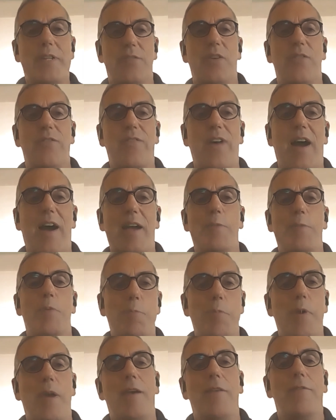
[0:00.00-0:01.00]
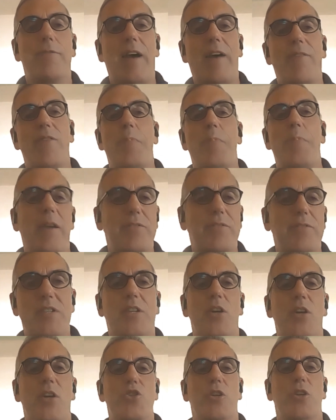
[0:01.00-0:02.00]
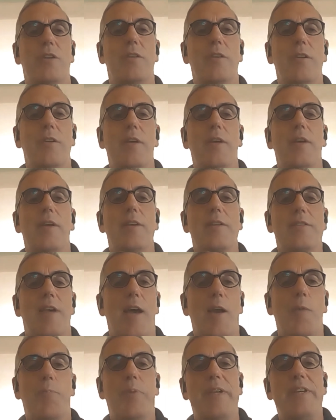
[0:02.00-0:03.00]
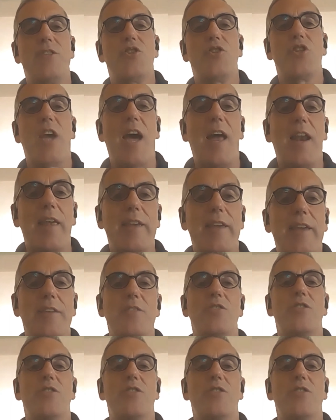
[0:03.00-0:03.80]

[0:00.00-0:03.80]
of a vibe and have a bit of discussion. So please challenge,